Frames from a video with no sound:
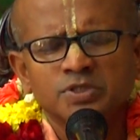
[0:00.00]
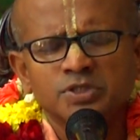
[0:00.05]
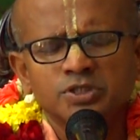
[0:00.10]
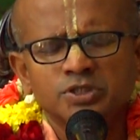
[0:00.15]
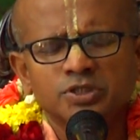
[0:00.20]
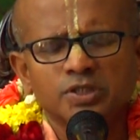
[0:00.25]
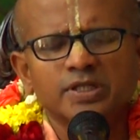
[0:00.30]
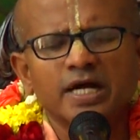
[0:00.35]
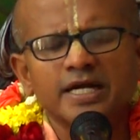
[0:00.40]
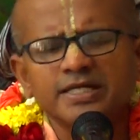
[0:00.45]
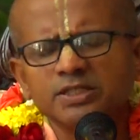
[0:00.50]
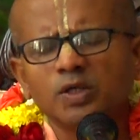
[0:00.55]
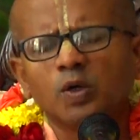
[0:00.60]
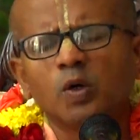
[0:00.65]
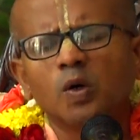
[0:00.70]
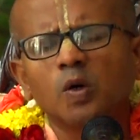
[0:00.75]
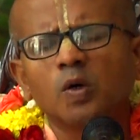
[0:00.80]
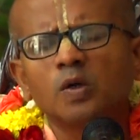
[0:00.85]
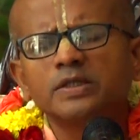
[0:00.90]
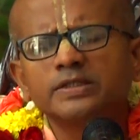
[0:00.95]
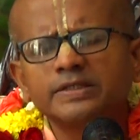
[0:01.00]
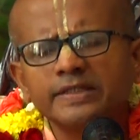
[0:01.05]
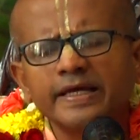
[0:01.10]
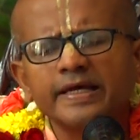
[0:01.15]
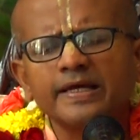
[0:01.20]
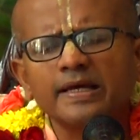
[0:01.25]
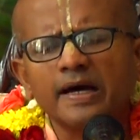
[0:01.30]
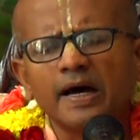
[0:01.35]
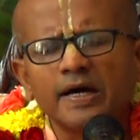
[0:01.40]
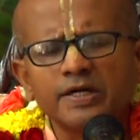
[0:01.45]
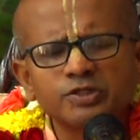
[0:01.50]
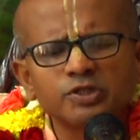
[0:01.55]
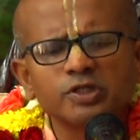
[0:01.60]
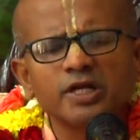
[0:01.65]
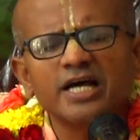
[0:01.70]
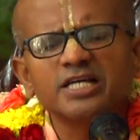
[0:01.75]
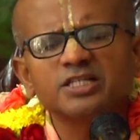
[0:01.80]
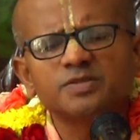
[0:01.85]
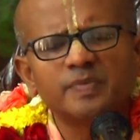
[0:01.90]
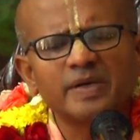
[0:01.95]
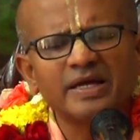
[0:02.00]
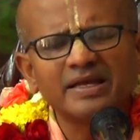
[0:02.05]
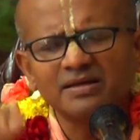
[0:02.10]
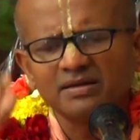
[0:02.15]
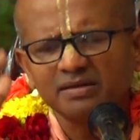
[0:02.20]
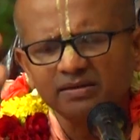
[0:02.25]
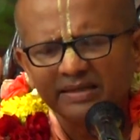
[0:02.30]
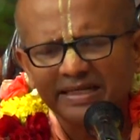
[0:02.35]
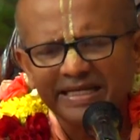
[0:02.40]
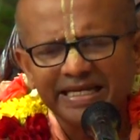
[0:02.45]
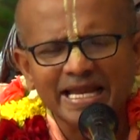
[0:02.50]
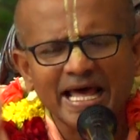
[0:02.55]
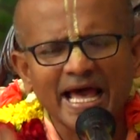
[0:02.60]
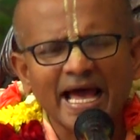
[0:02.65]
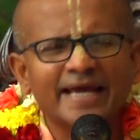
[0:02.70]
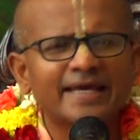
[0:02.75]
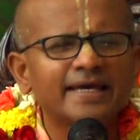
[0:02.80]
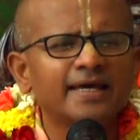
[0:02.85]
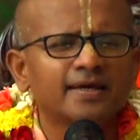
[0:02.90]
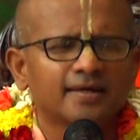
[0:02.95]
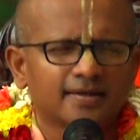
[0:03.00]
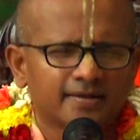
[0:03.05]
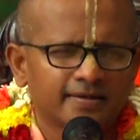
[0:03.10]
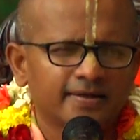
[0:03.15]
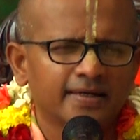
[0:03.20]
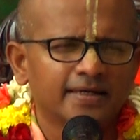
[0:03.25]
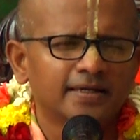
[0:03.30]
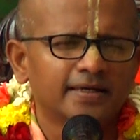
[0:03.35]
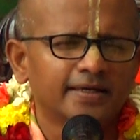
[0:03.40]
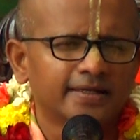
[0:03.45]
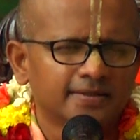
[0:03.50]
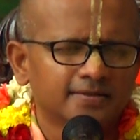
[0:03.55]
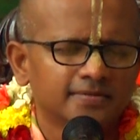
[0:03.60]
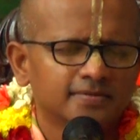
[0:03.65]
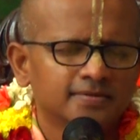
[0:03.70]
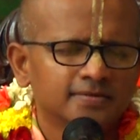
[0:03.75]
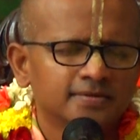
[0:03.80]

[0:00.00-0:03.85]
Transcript: So that's the whole thing Arjuna has been nagging, really.